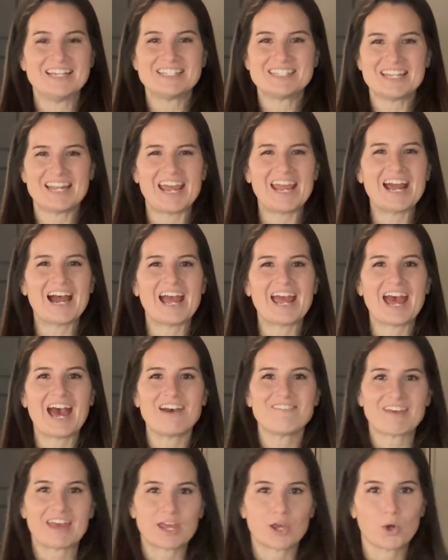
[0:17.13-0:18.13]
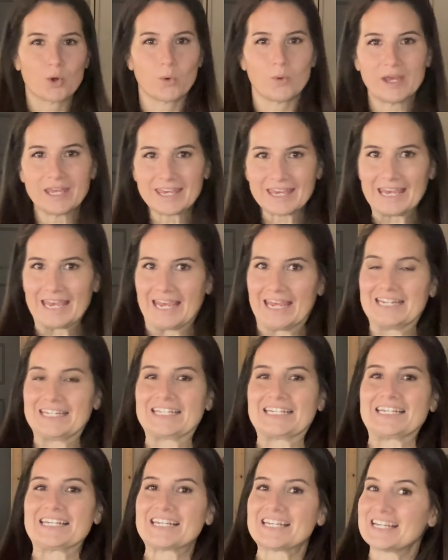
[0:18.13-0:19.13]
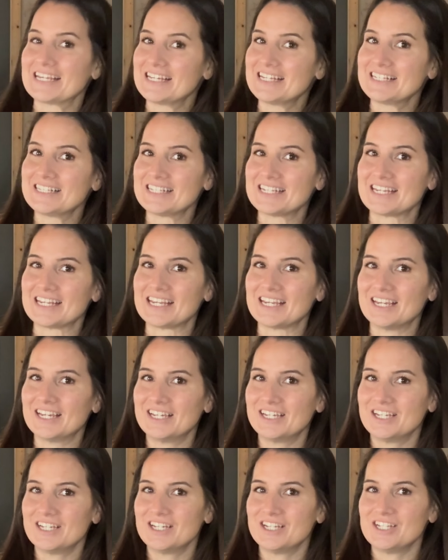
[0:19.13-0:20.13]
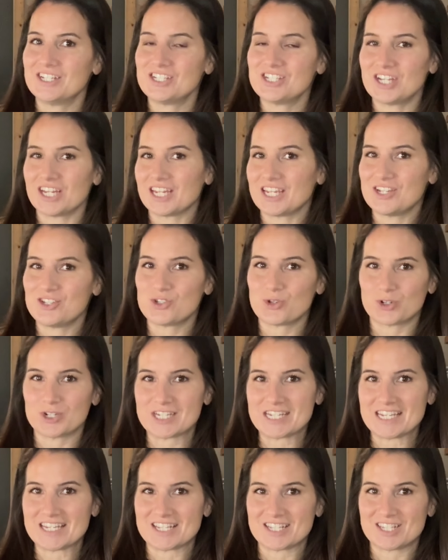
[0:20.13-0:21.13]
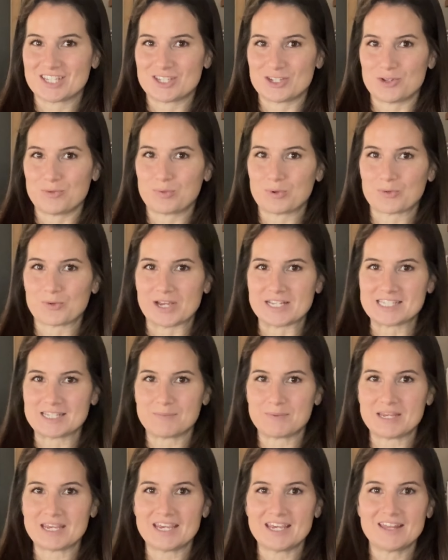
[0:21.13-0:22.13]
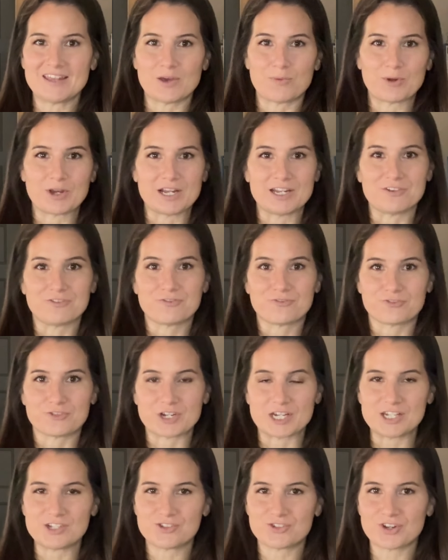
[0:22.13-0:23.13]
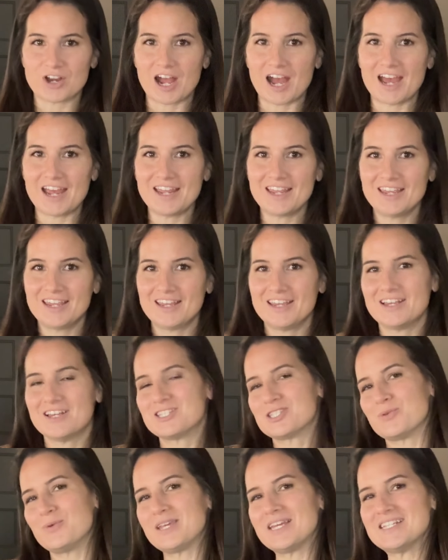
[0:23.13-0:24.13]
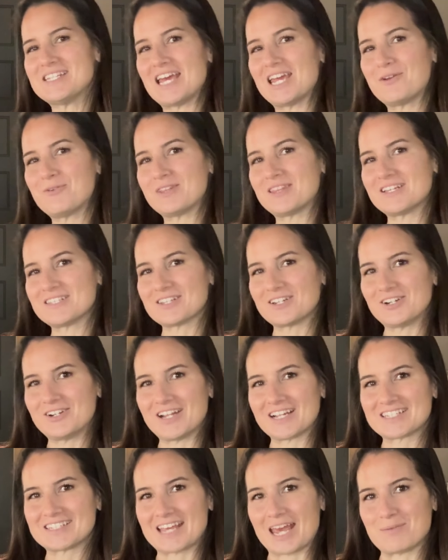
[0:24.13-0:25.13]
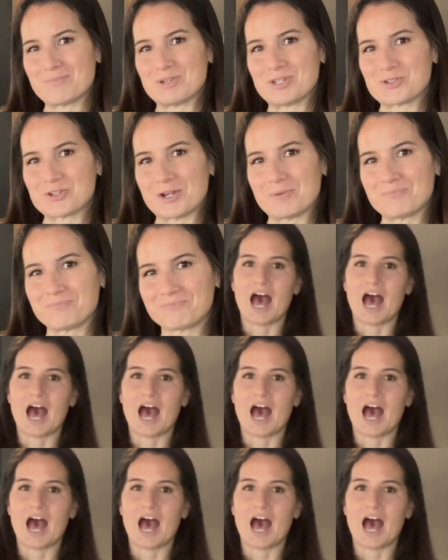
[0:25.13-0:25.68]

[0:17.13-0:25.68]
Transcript: Today I have a quick and easy chicken tortilla soup recipe that we're going to freeze dry so we can take with us on our next camping trip.